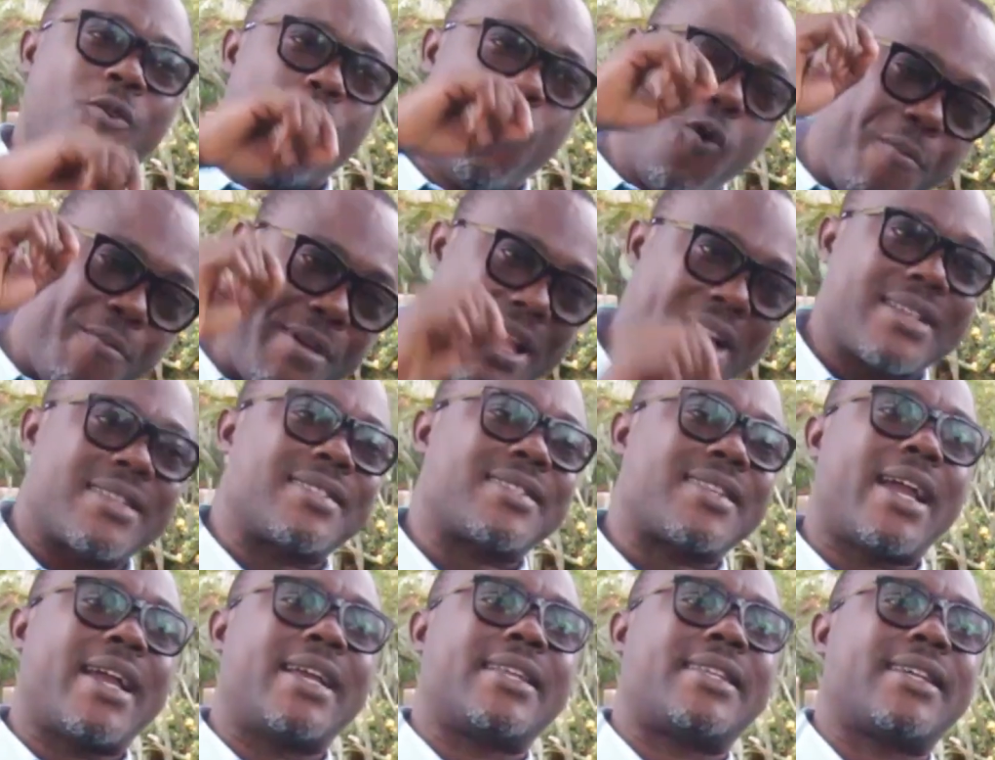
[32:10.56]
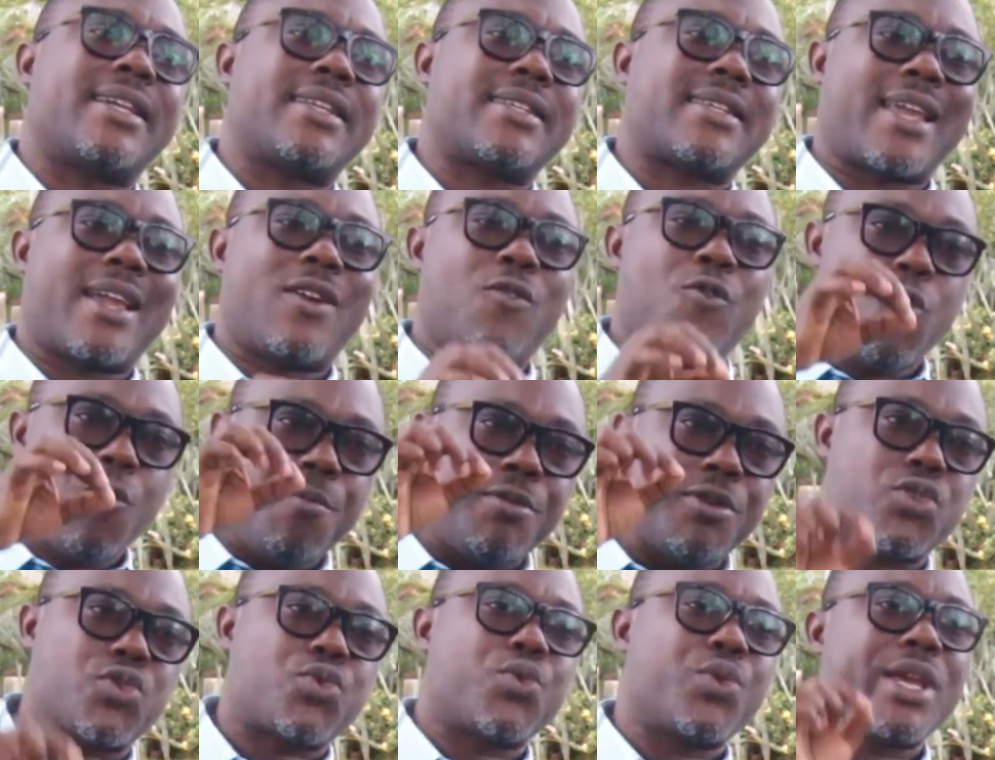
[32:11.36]
who will be excited and who will
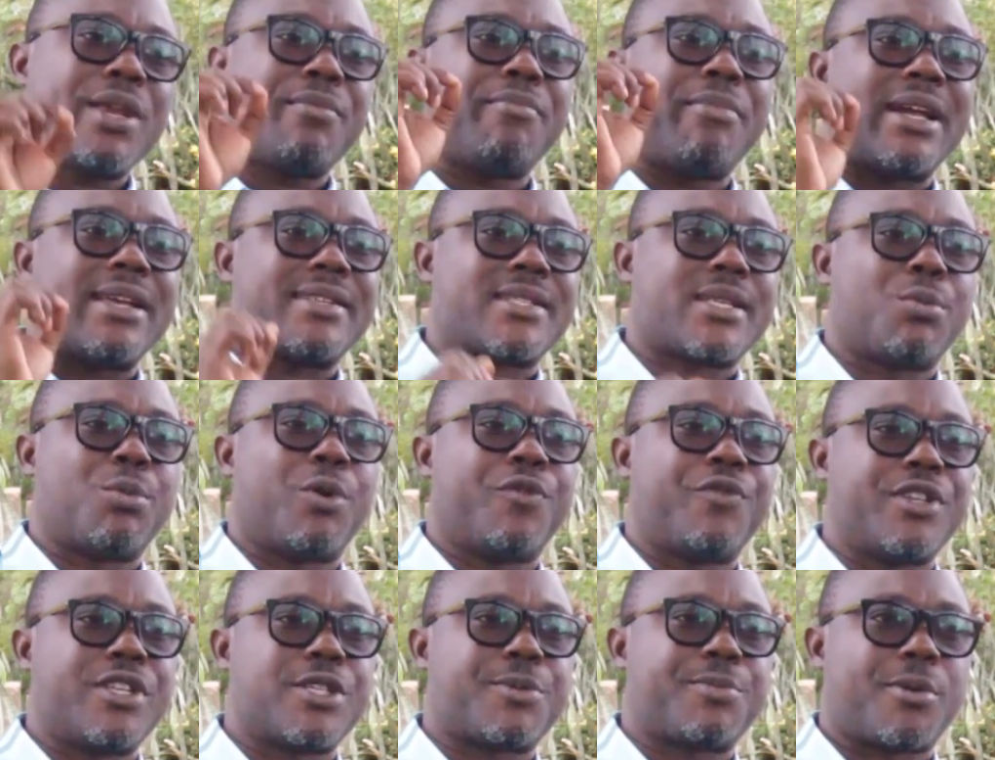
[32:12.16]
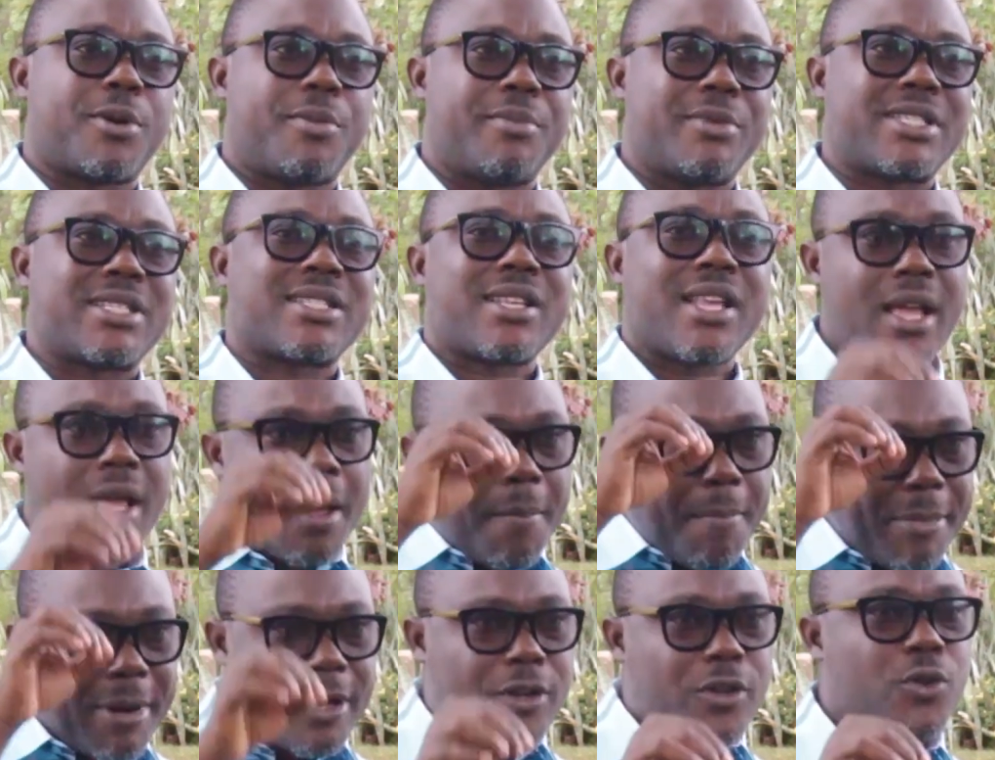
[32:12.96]
be swayed by some of these promises.
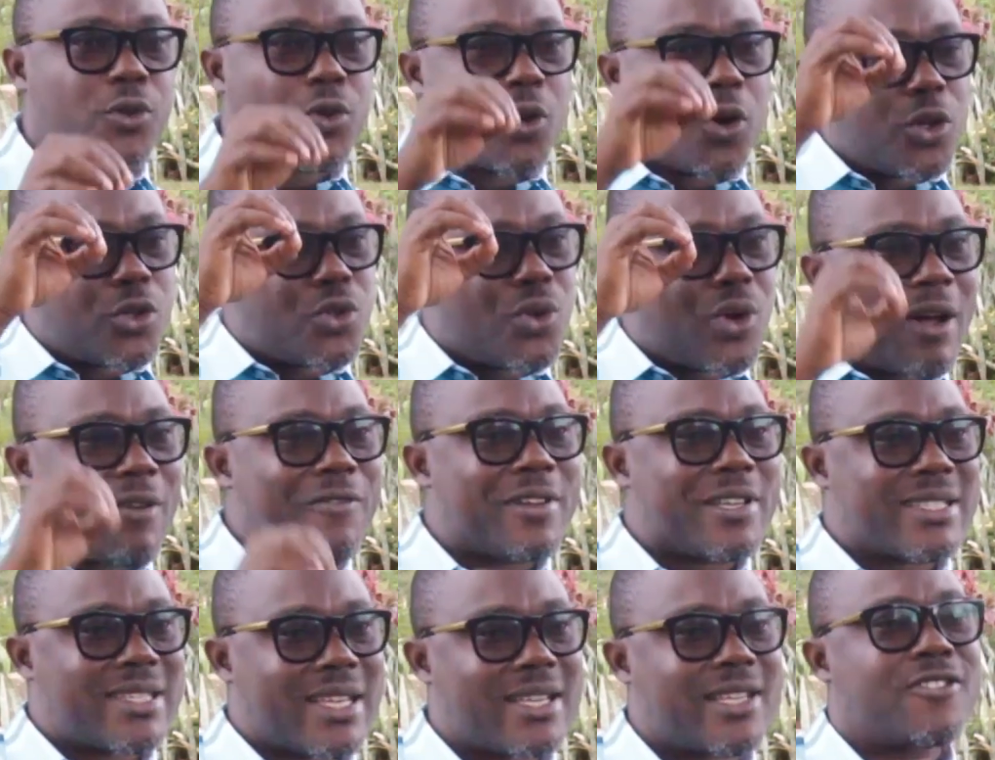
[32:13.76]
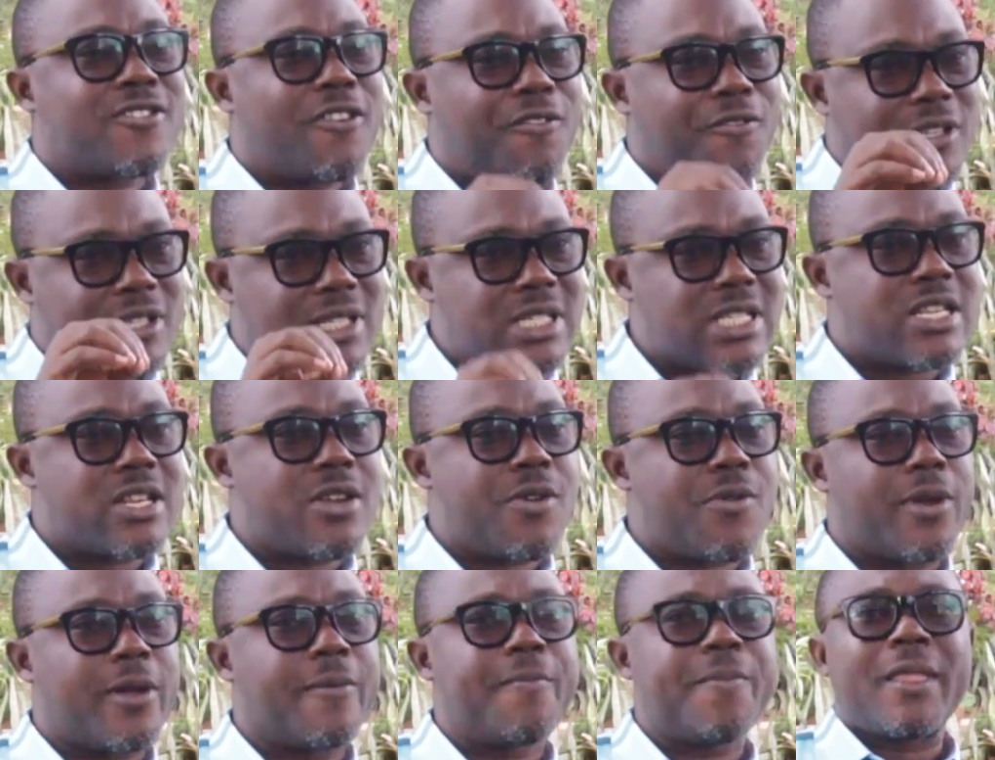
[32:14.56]
But you also have a section of the
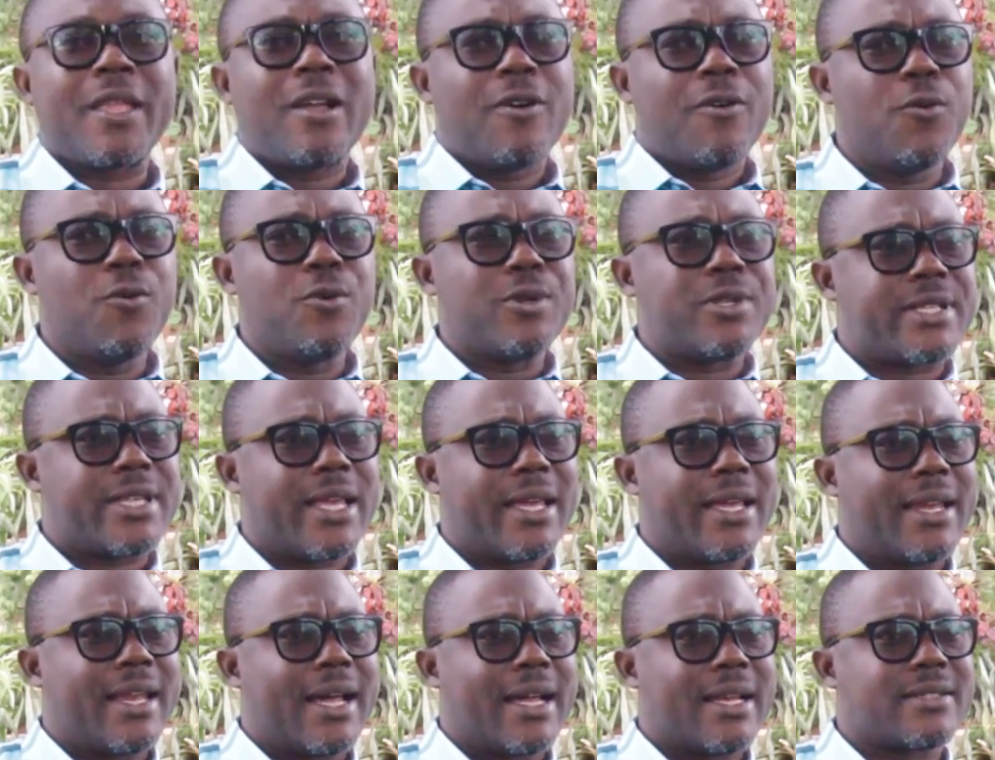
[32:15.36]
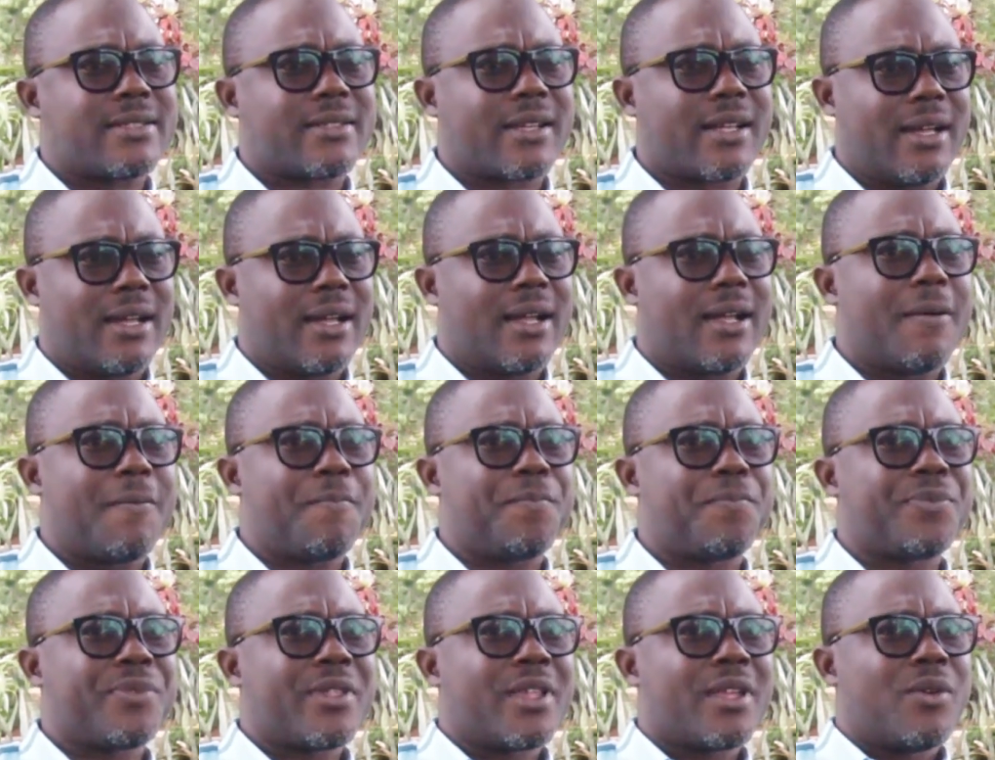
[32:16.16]
citizenry who will say that,
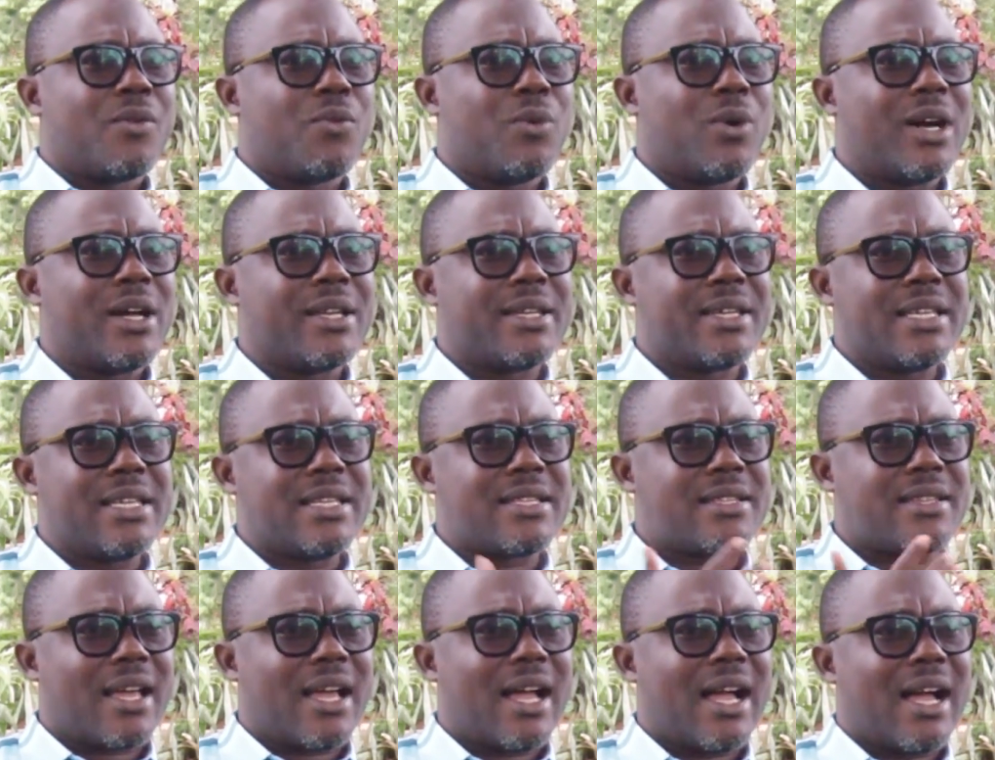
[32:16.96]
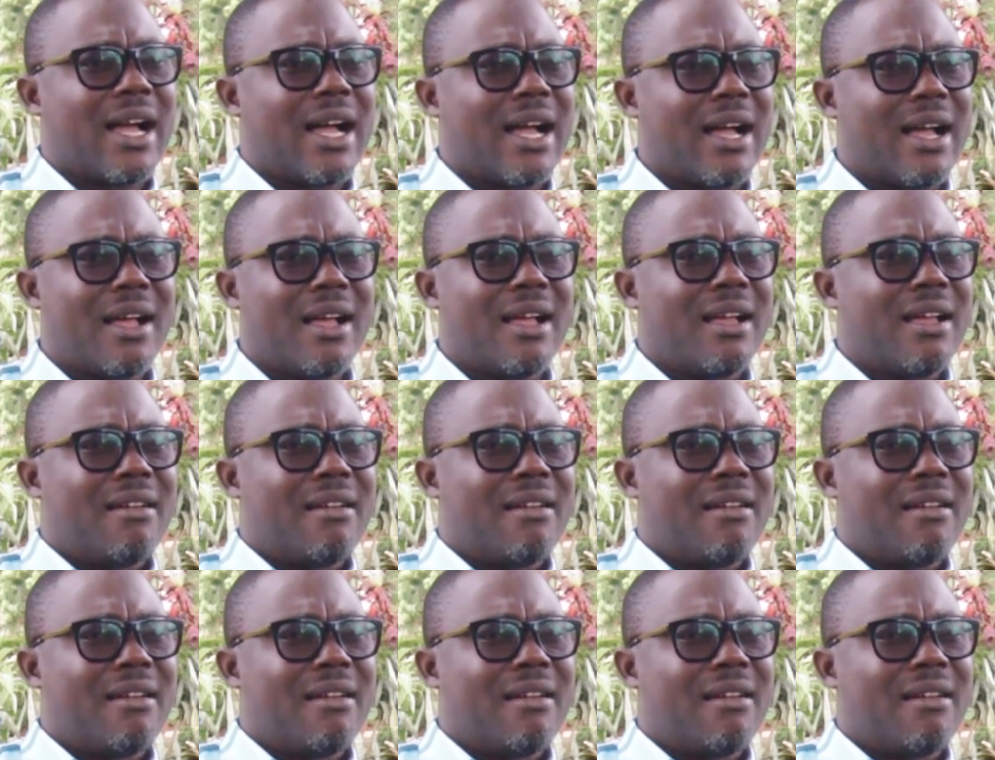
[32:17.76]
well, these are